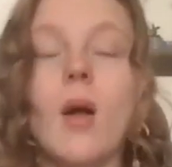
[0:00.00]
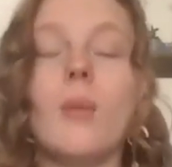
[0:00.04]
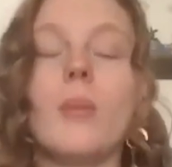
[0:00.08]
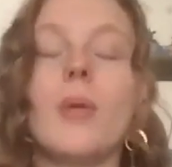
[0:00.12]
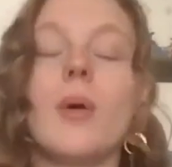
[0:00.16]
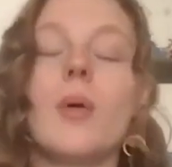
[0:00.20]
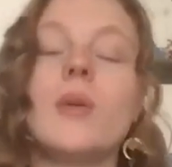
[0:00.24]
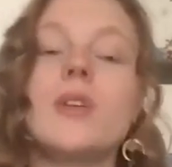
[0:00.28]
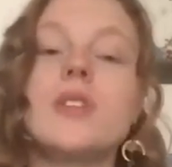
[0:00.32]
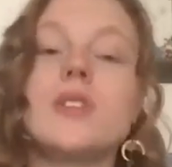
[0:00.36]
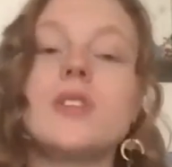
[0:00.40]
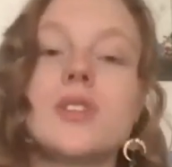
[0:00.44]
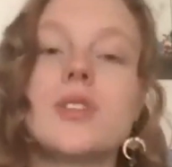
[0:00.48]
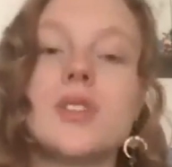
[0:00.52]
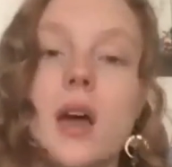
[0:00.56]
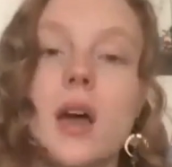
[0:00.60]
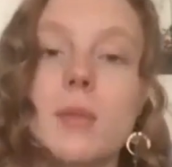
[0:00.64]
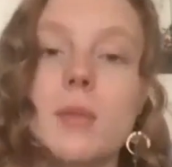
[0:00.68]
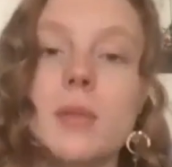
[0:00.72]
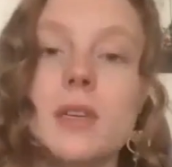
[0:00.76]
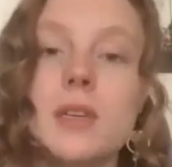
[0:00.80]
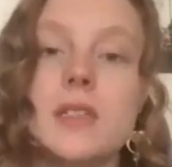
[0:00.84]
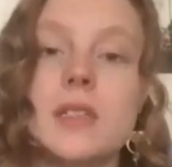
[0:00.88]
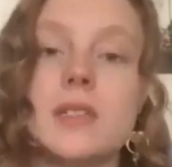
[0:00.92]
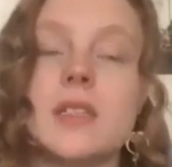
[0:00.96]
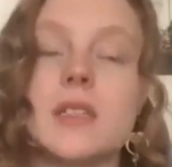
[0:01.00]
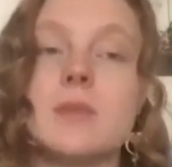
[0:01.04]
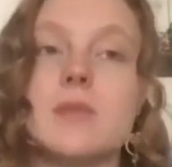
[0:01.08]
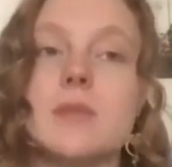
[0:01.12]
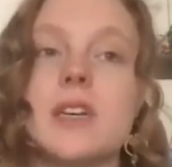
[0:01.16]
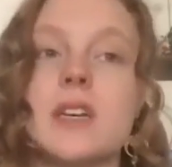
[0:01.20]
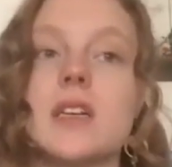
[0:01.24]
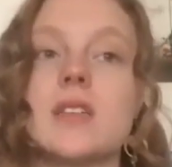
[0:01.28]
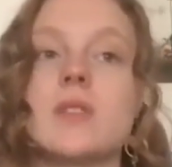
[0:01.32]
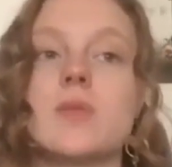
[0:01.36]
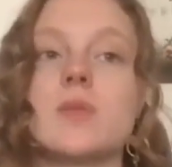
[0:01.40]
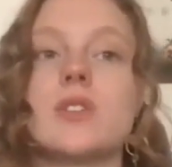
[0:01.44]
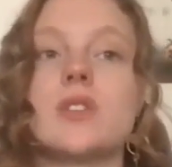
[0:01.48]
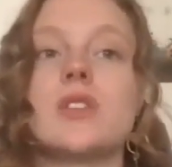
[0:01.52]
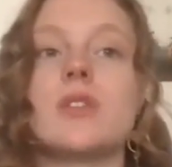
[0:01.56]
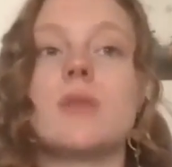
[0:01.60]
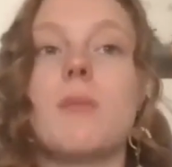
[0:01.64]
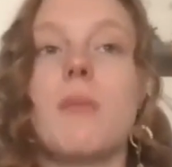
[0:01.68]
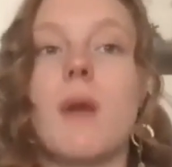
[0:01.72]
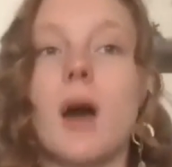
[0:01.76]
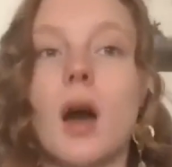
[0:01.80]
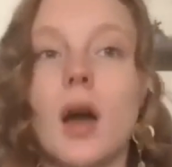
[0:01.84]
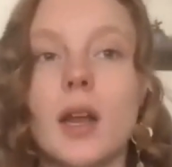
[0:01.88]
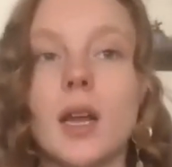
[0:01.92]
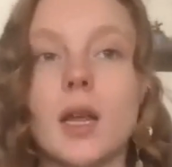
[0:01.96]
but what shamanism does, what
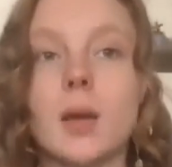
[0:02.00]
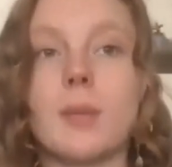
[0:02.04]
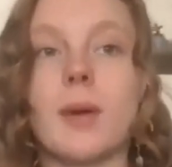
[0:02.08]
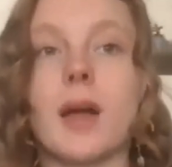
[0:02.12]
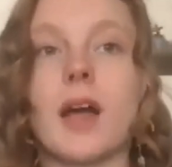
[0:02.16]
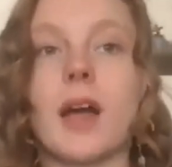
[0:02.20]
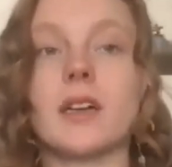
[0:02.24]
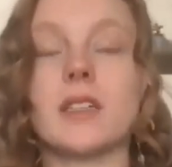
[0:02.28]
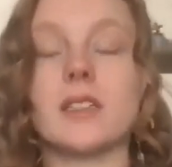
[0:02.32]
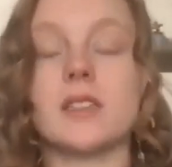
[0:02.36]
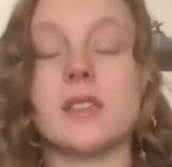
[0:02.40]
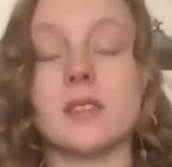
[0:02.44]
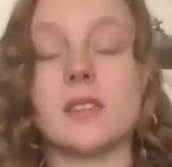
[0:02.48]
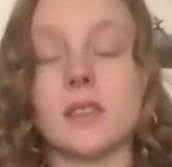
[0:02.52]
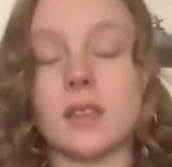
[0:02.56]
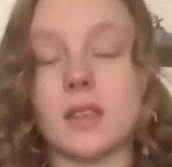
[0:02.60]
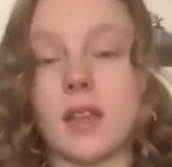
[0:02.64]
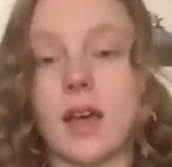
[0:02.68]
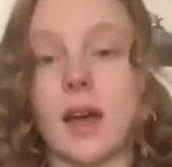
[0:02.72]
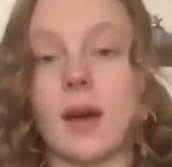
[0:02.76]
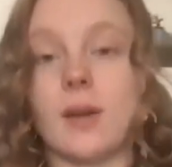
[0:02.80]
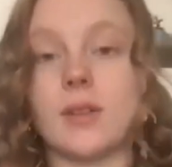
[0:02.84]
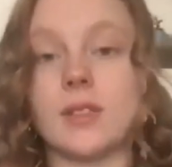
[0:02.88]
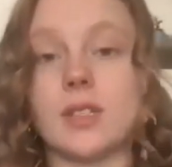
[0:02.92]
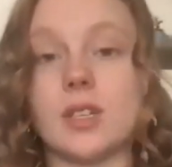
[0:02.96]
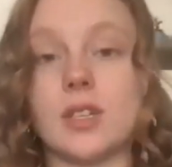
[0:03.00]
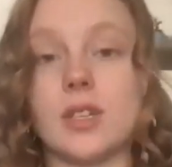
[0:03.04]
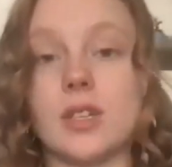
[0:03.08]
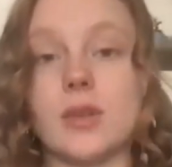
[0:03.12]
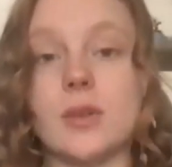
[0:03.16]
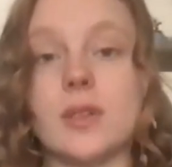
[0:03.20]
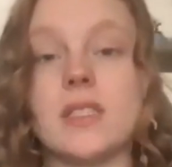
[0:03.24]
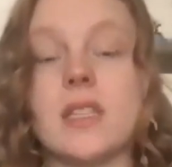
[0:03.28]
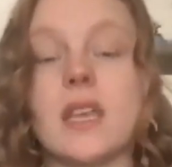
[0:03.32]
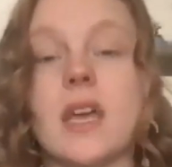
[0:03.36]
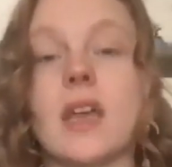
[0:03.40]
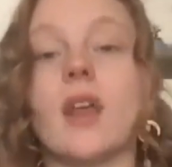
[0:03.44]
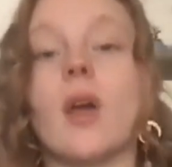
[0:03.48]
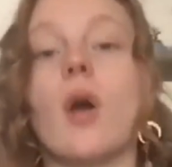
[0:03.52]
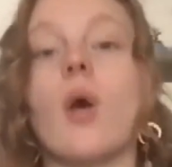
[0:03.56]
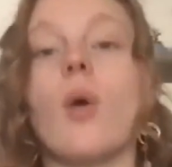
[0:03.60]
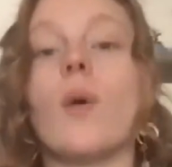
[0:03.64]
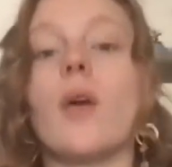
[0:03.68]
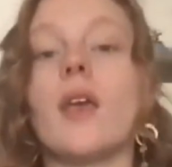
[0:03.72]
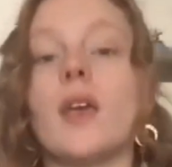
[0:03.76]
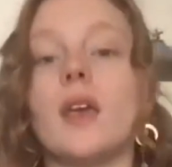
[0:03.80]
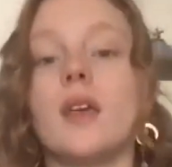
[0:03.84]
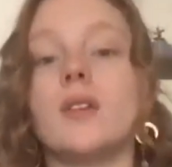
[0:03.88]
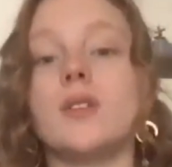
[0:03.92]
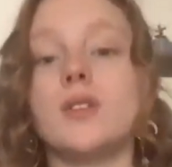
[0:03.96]
shamanic practices allow us to do, is then
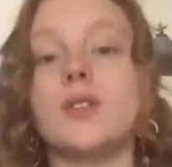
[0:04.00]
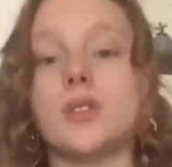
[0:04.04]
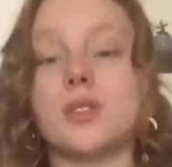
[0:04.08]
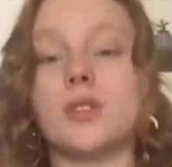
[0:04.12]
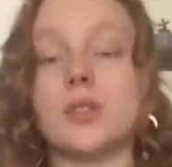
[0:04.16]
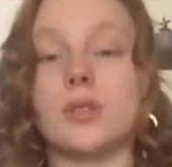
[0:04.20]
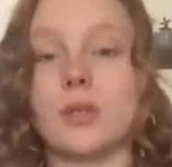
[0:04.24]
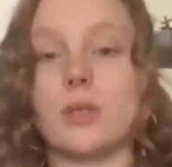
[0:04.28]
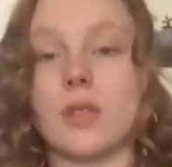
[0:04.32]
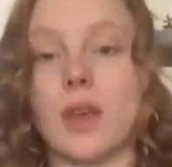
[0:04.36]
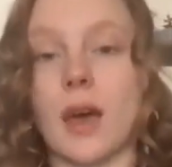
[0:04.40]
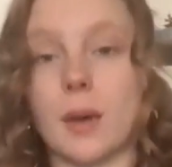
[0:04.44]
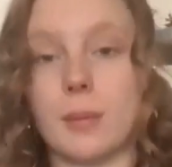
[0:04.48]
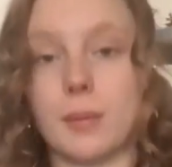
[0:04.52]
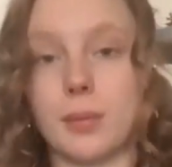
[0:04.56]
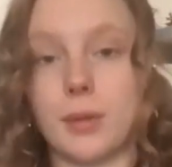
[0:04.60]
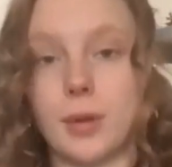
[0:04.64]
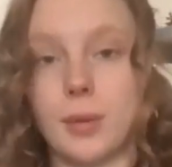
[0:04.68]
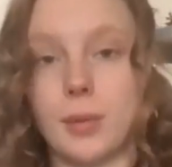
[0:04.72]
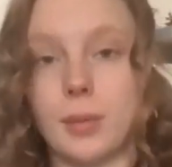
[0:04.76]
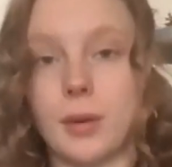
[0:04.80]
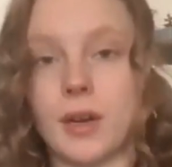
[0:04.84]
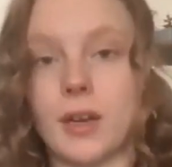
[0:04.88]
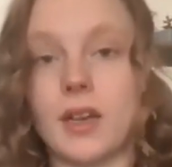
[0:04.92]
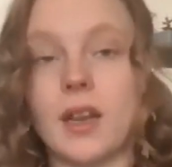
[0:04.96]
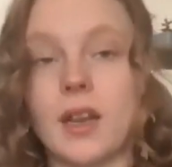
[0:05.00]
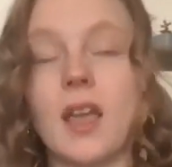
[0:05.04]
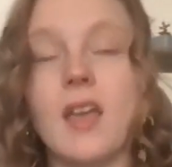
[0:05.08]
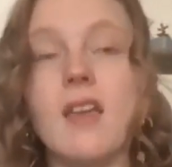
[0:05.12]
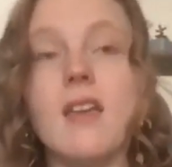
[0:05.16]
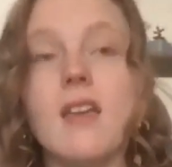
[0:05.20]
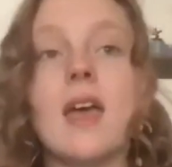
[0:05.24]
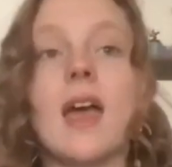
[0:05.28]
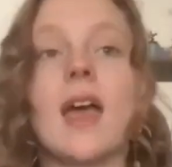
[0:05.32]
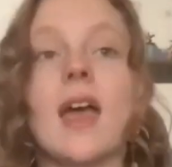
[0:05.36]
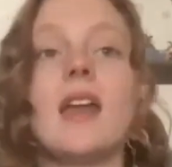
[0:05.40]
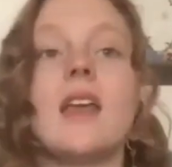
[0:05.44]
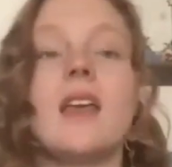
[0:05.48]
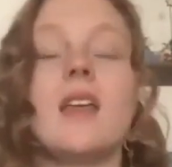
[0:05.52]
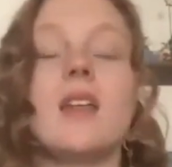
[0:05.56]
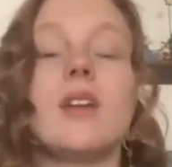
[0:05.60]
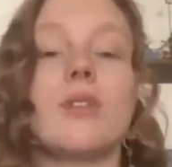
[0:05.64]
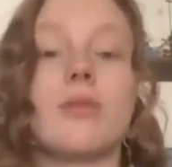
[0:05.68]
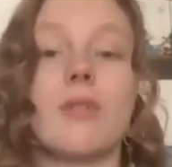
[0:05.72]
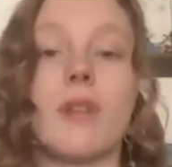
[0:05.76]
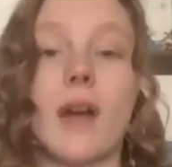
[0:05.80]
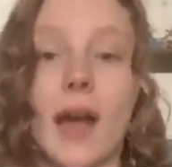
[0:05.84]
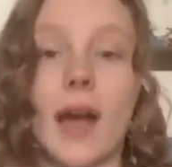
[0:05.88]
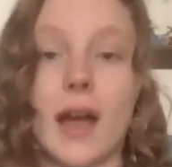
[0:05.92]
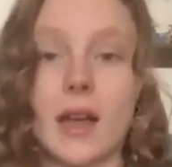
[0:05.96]
go into that blueprint and
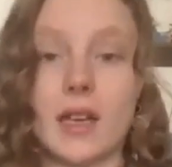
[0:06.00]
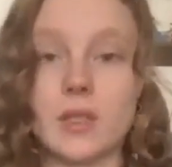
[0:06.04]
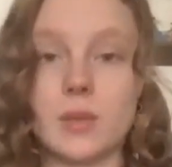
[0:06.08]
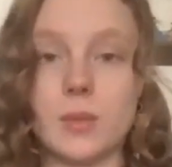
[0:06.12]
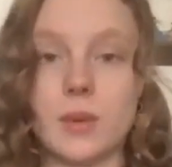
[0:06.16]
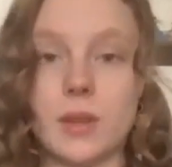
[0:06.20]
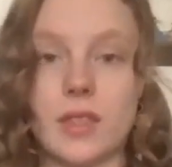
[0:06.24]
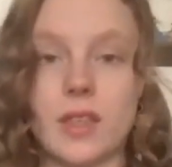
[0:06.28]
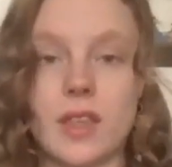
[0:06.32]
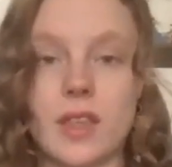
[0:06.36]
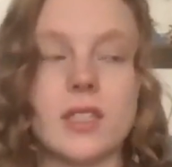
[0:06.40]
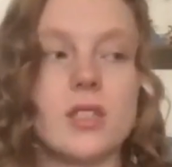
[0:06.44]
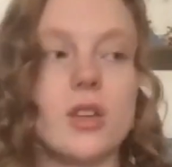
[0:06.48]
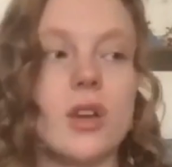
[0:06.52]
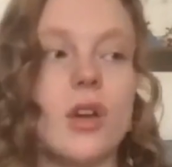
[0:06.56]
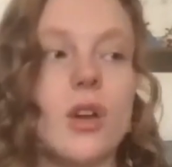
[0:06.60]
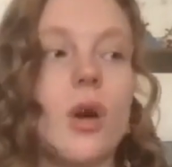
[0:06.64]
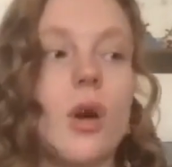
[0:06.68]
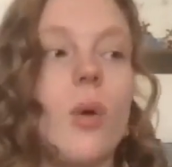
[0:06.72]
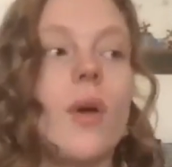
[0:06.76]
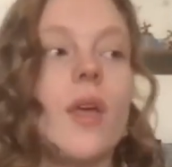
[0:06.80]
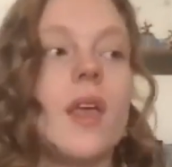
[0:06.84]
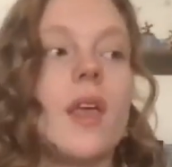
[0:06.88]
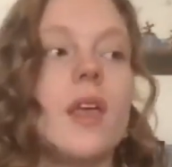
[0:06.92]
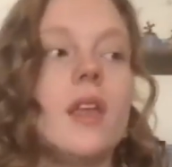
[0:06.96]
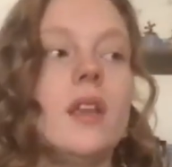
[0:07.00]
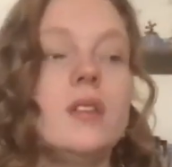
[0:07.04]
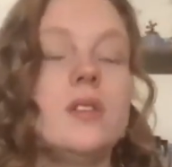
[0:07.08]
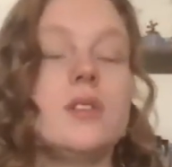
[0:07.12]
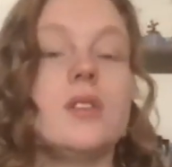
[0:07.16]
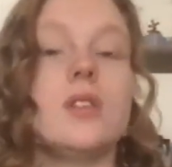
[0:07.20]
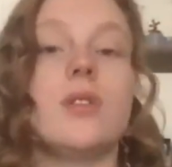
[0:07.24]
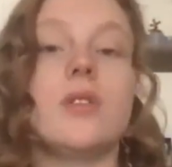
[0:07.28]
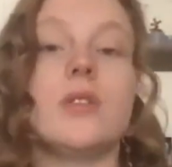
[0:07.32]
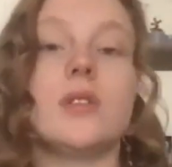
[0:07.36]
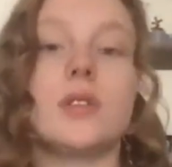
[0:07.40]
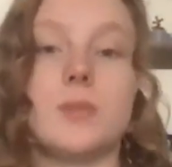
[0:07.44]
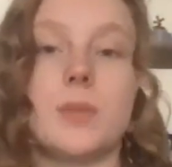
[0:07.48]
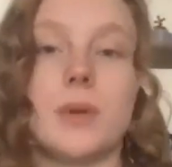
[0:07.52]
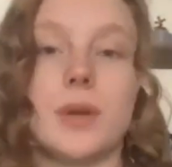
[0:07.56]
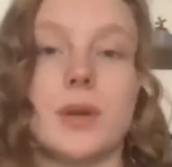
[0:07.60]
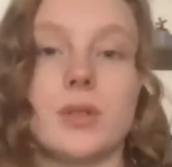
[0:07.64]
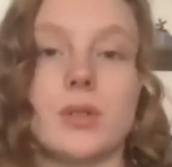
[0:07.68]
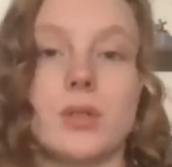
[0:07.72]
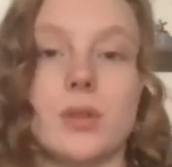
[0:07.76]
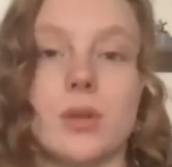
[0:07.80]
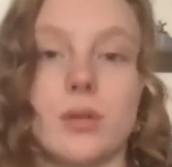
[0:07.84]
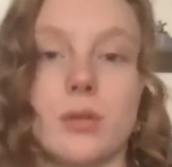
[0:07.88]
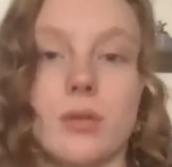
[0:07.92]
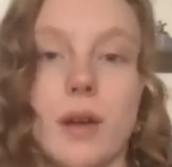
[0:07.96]
interact with it, to go into the
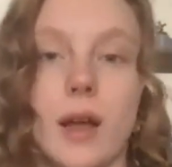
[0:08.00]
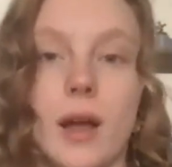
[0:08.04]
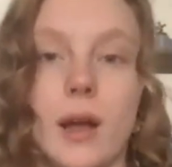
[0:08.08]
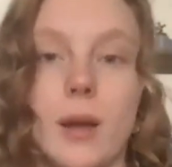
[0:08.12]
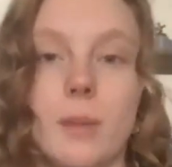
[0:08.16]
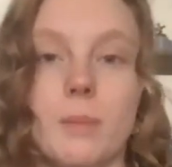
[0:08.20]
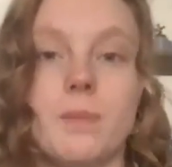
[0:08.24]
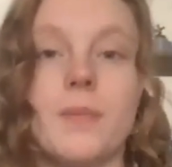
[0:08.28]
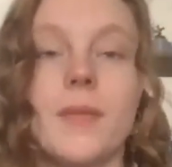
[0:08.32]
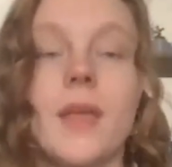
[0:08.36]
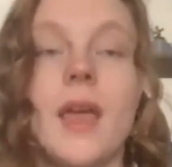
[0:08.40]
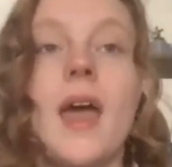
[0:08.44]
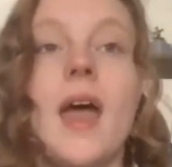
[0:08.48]
spiritual realm